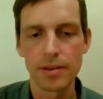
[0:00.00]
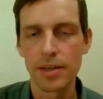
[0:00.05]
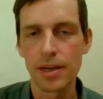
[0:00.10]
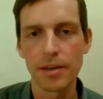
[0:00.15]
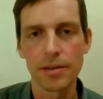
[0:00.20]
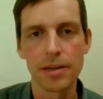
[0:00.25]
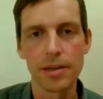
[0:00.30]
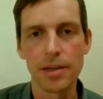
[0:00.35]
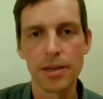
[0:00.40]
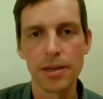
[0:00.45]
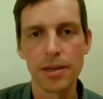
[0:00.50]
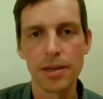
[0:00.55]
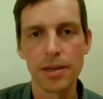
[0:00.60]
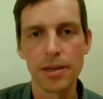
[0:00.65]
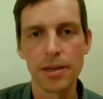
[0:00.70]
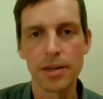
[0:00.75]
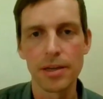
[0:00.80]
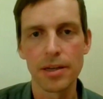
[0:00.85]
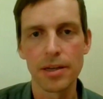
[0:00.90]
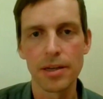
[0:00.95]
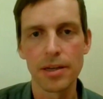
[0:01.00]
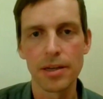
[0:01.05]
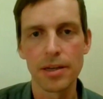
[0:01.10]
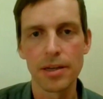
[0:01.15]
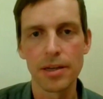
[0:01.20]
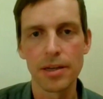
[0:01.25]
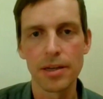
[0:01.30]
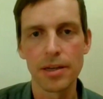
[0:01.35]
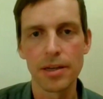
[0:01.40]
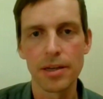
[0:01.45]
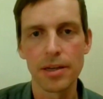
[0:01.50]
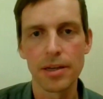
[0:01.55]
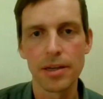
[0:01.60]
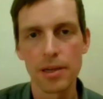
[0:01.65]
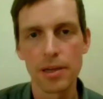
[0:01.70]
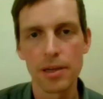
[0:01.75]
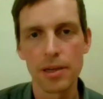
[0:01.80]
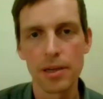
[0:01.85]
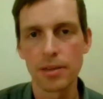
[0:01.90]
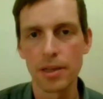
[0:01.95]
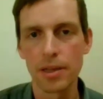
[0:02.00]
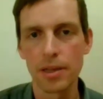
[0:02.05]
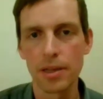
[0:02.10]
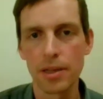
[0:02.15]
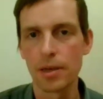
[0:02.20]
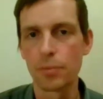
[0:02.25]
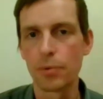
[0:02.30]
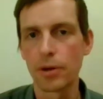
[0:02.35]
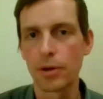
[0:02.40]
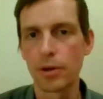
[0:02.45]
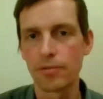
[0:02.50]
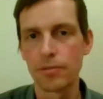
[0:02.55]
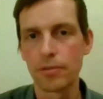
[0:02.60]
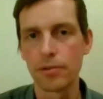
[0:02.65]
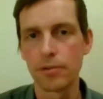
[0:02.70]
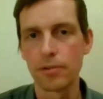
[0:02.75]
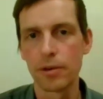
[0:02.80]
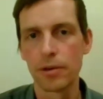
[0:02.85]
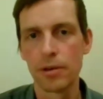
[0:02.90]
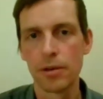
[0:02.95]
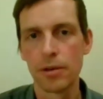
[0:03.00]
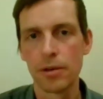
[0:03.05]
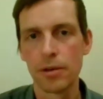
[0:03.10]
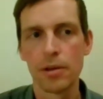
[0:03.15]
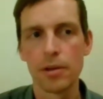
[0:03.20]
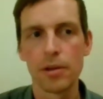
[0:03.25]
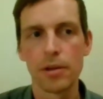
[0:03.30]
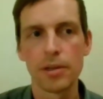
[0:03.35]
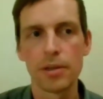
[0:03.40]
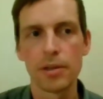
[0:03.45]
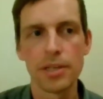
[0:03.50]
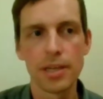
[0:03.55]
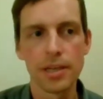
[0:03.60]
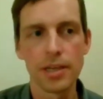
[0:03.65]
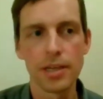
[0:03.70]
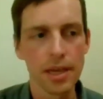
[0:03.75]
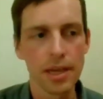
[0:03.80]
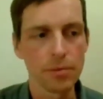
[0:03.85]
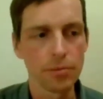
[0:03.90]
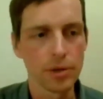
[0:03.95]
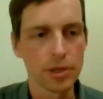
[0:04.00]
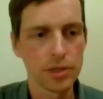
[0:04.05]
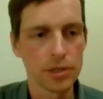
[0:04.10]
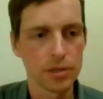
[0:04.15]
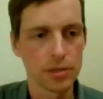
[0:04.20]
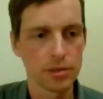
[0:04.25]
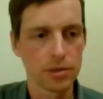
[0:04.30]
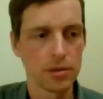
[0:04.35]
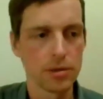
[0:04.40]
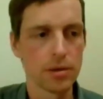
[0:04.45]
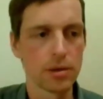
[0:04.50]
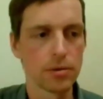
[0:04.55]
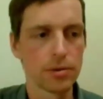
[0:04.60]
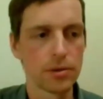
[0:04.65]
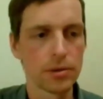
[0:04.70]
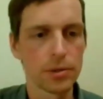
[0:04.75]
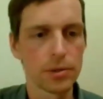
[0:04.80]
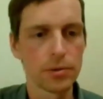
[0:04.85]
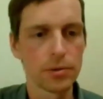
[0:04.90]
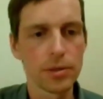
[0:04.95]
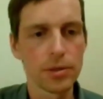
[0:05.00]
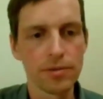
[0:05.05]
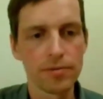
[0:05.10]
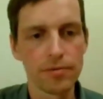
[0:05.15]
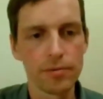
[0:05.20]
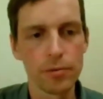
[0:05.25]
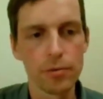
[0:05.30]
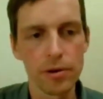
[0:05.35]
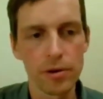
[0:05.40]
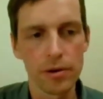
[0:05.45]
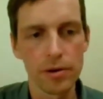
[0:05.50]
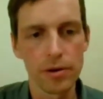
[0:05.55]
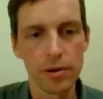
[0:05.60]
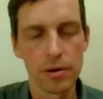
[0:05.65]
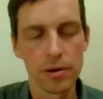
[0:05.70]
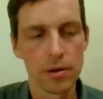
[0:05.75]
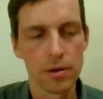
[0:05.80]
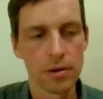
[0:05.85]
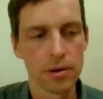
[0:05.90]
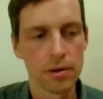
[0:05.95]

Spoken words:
that the techniques should be able to apply. We saw here that they worked for DNA, which there's only four